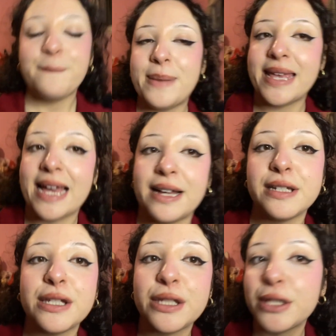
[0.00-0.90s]
But yeah,
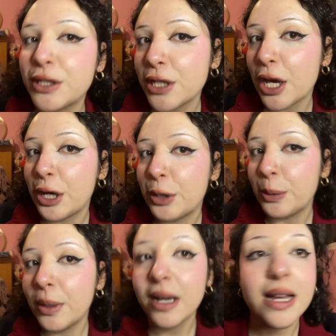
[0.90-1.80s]

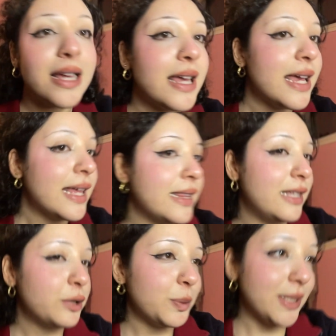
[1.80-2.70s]
so
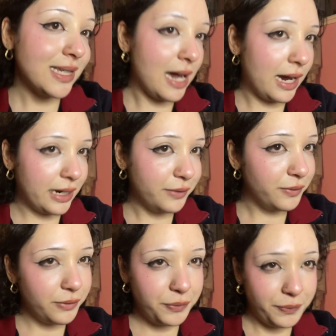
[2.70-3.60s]
this was kind
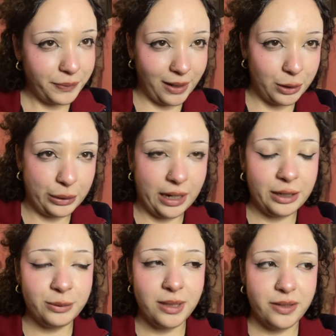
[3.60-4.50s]
of a fail. I
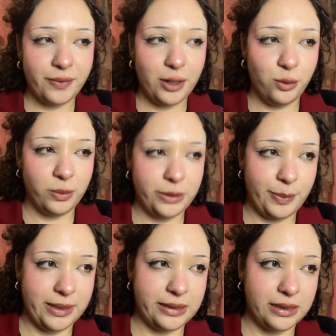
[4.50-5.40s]
know this video was
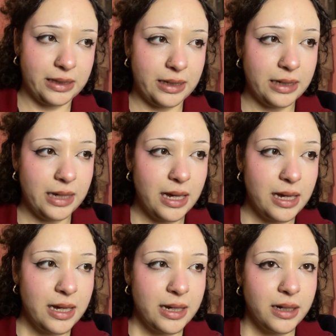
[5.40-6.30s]
basically
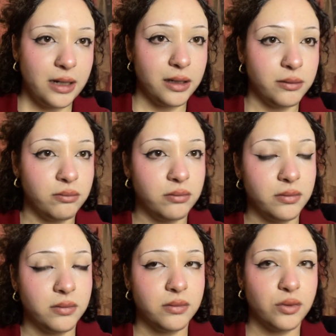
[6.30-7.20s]
um,
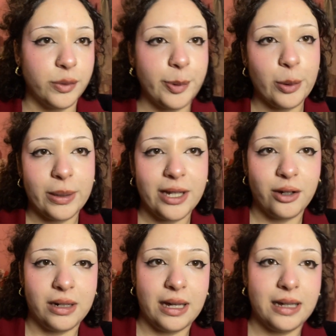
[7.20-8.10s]
reporting
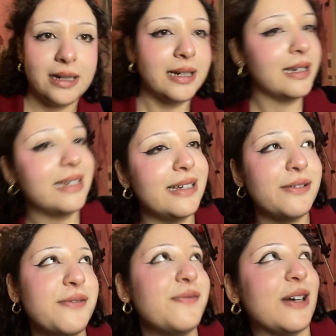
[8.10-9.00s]
on like
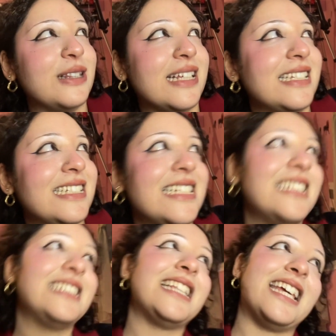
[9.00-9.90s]
if foundation
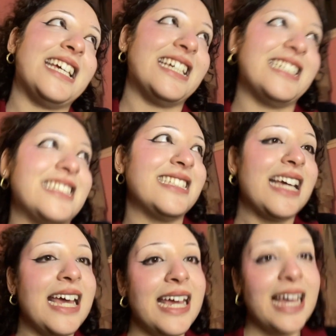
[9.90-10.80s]
stays
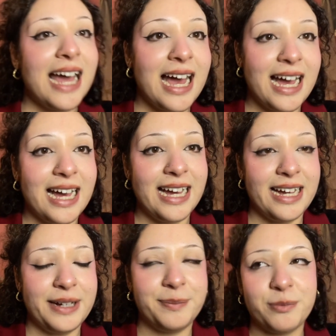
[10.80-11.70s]

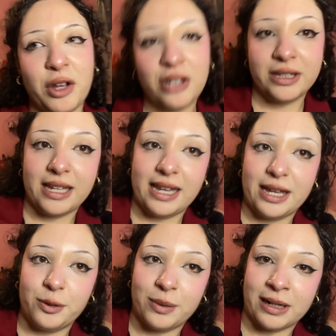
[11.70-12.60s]
um, all
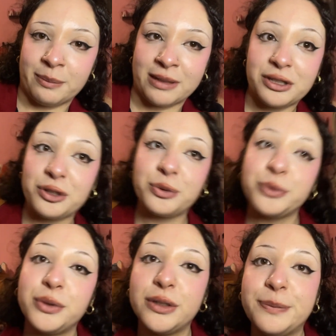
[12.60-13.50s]
day when I'm at
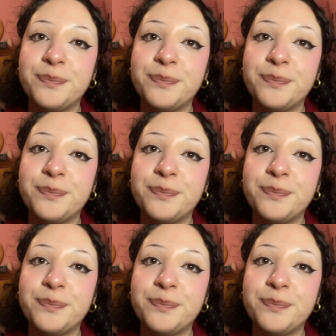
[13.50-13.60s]
school.